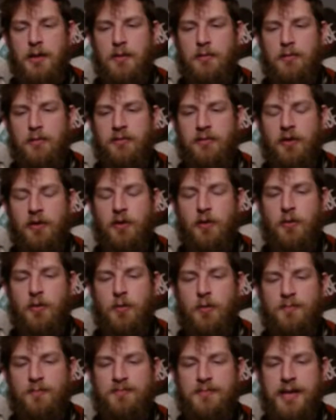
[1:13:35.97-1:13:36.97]

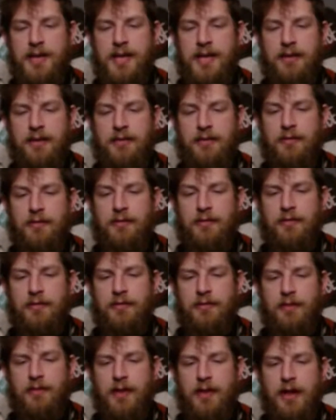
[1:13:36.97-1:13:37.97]
So
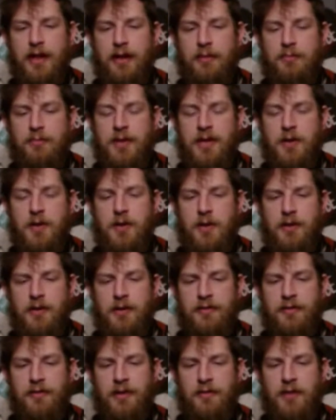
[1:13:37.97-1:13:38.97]
mittens, like mitten
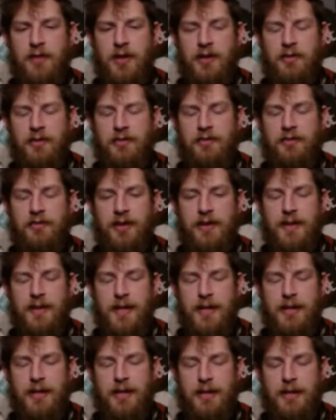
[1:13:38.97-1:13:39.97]
gauntlets and everything else like
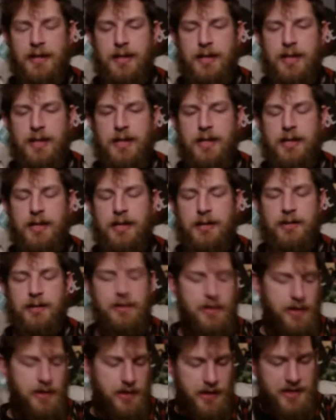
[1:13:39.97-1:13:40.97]
that,
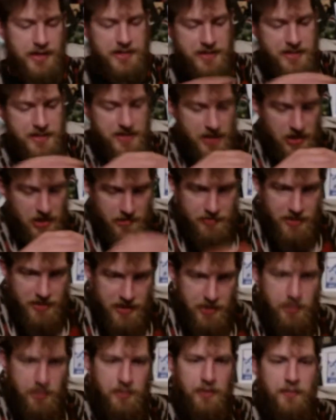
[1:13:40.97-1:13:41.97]
it's a solid
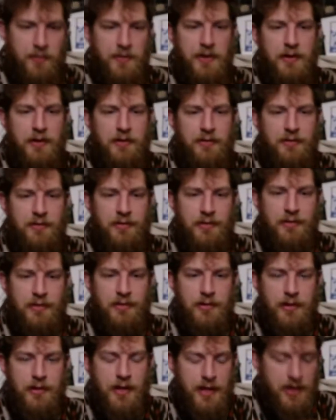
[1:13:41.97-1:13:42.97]
plate over your fingers.
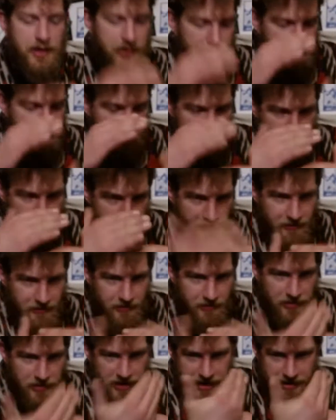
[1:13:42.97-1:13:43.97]
Like there's
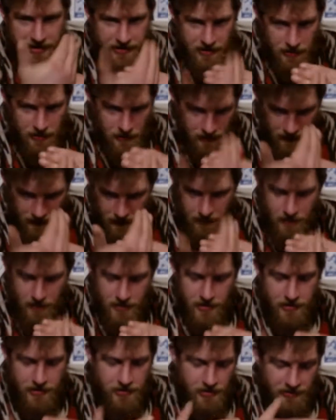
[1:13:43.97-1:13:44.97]
a plate that goes all the
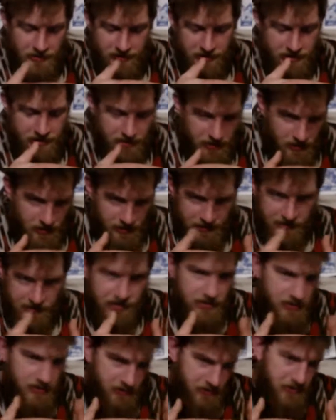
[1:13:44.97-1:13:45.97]
way across that
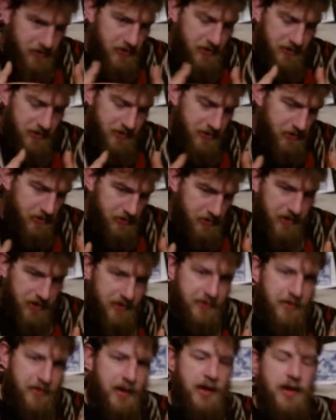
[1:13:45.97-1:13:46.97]
articulates with all these other
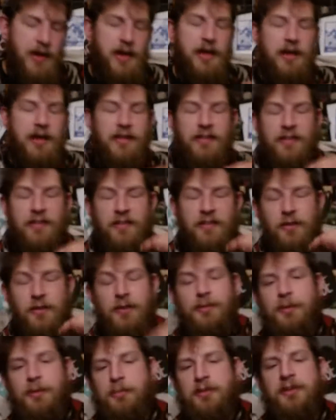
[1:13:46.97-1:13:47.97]
plates. It's
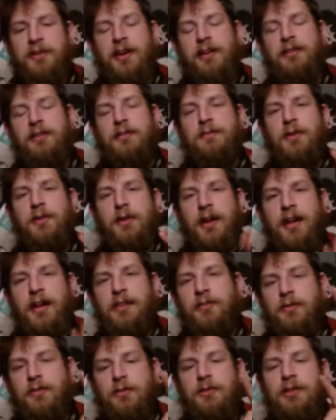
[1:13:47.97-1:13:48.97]
extremely protective. Your
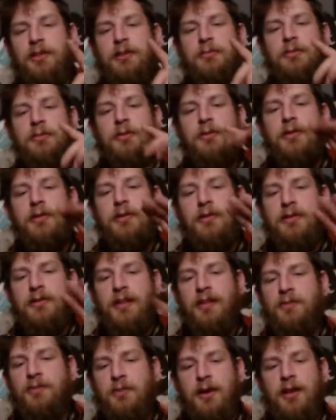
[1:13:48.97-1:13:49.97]
hands are really important.
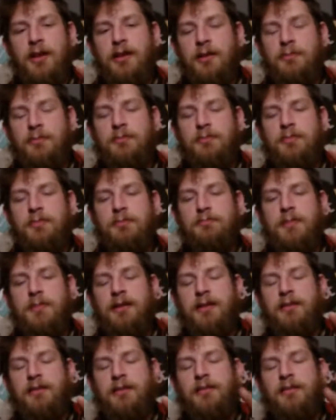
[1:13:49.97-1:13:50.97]
That's why I like
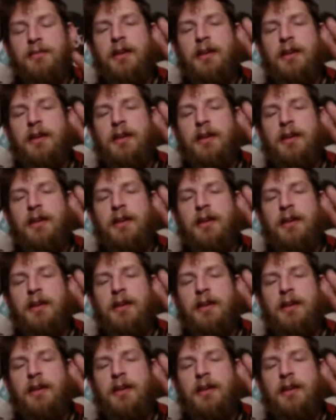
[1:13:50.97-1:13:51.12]
mittens.